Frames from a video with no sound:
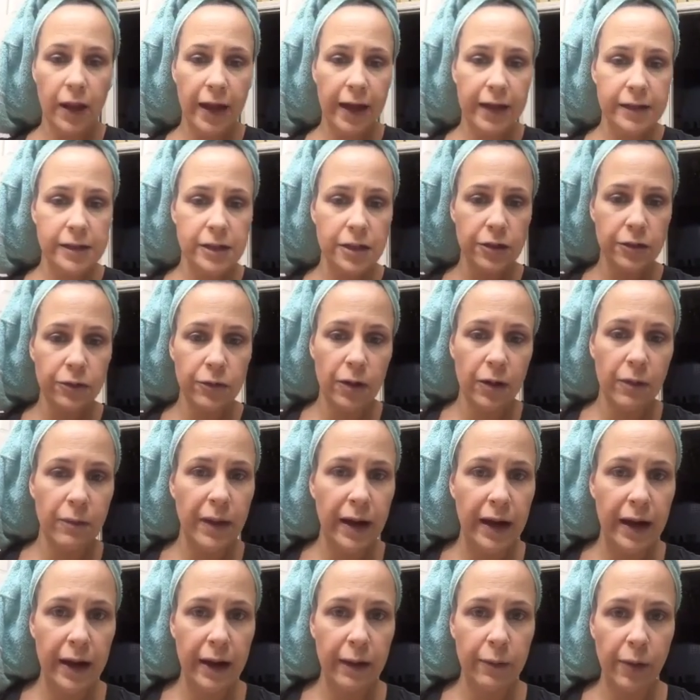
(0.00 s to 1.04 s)
I do on
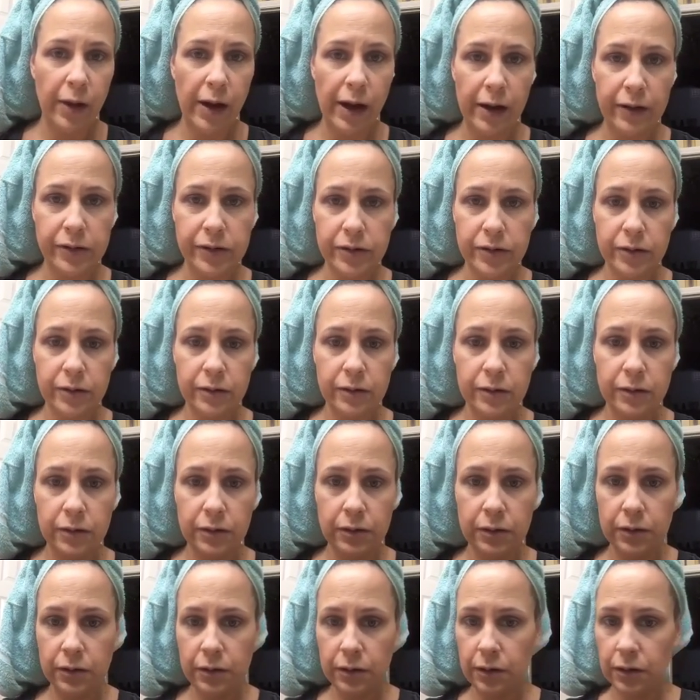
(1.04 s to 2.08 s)
my eyebrows,
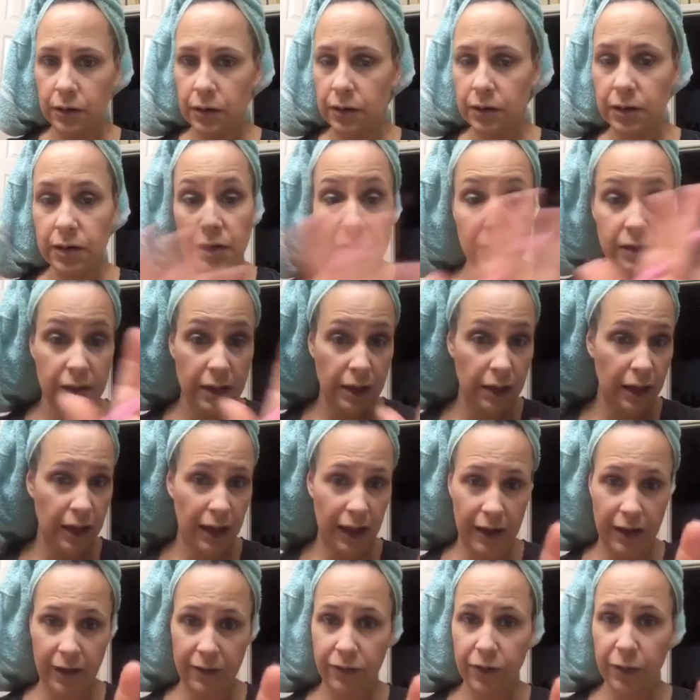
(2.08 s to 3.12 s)
this is
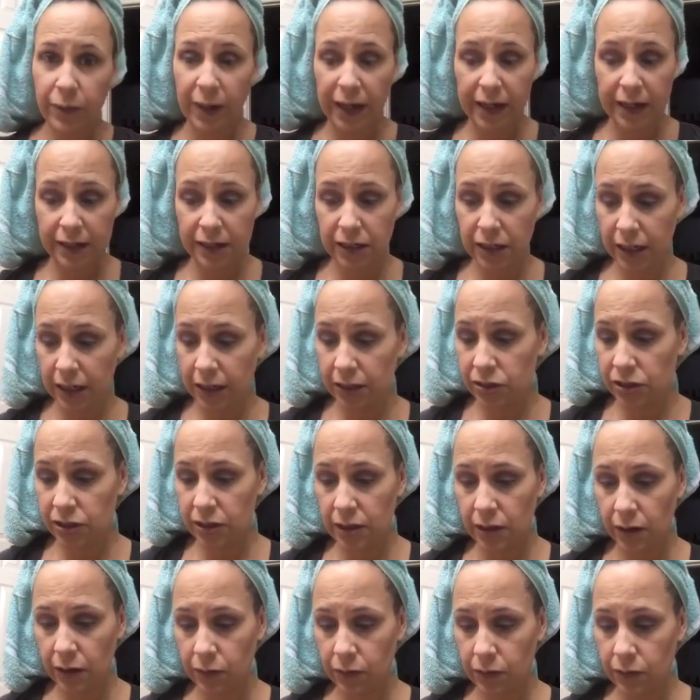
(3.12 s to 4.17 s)
everybody to each his
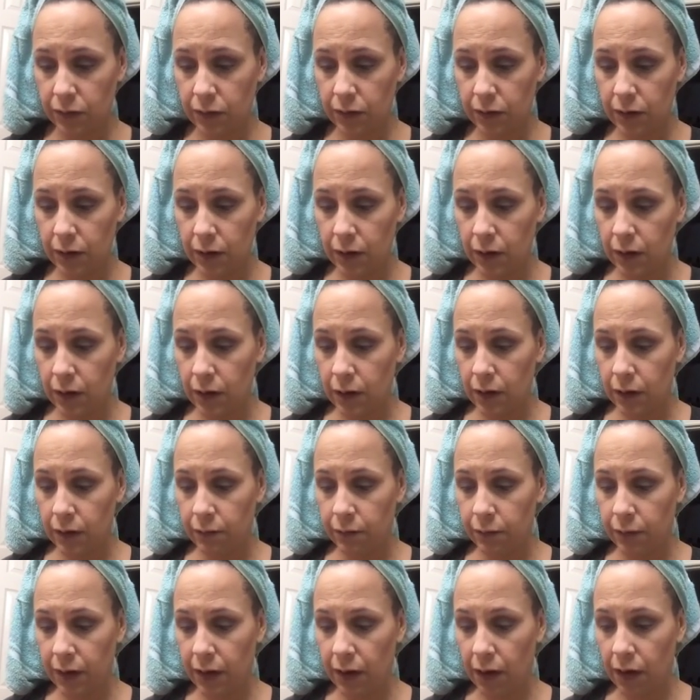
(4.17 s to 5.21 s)
own.
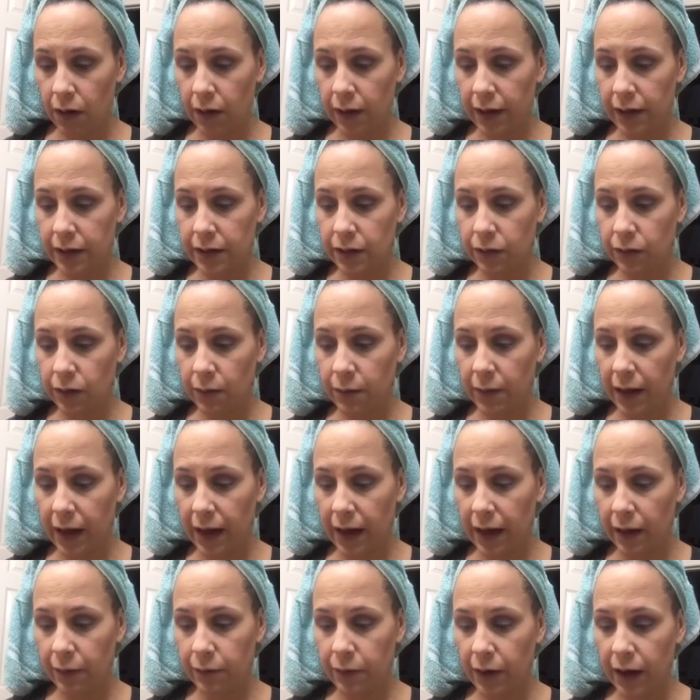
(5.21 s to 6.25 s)
But all I do on
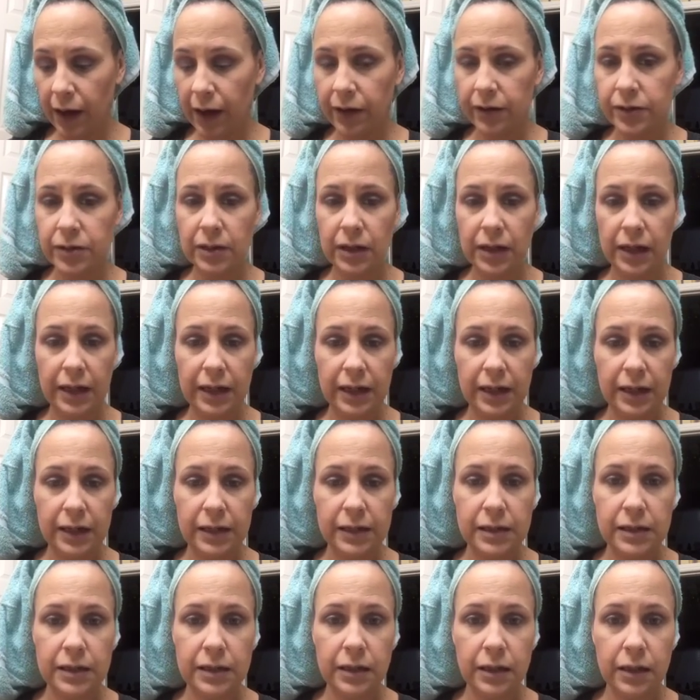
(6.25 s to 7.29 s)
my eyebrows is
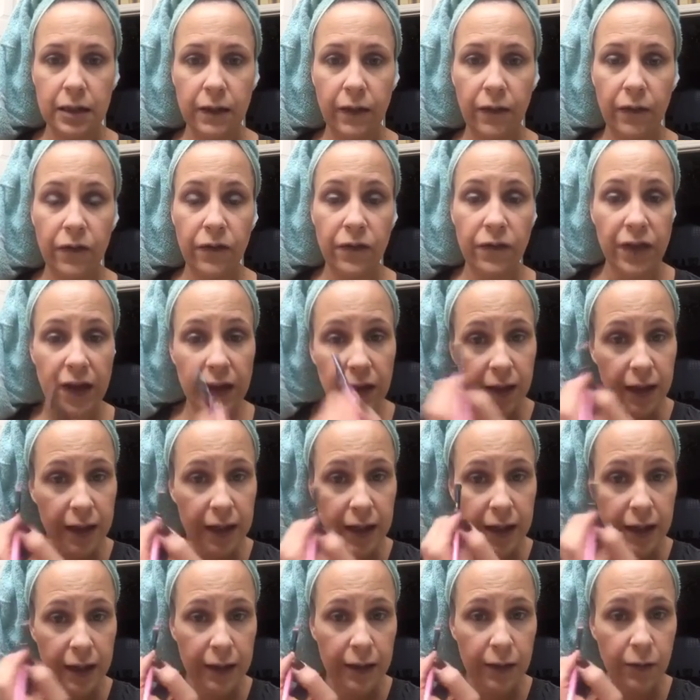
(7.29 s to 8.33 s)
fill
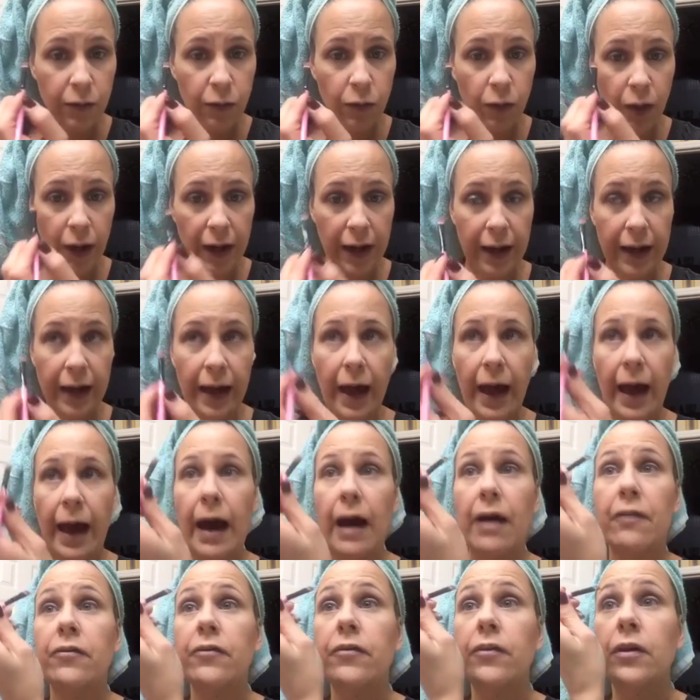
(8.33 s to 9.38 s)
in what I
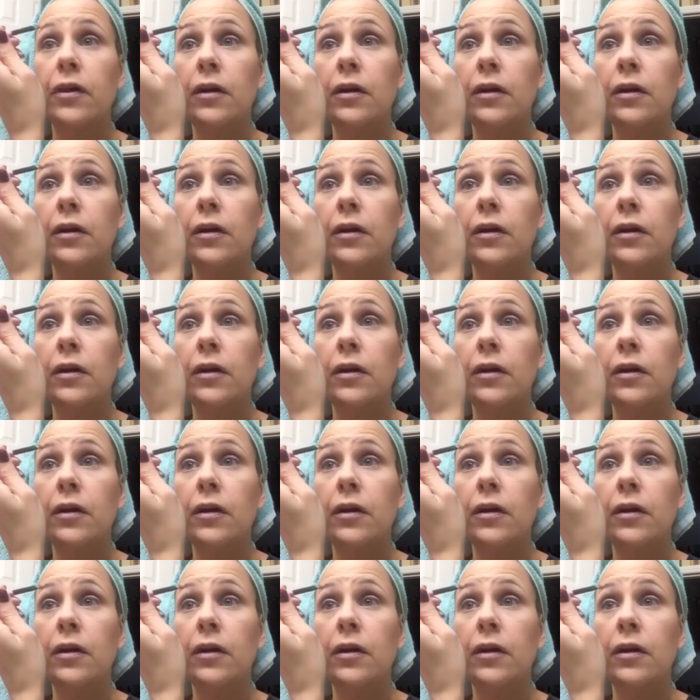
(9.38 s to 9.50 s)
have,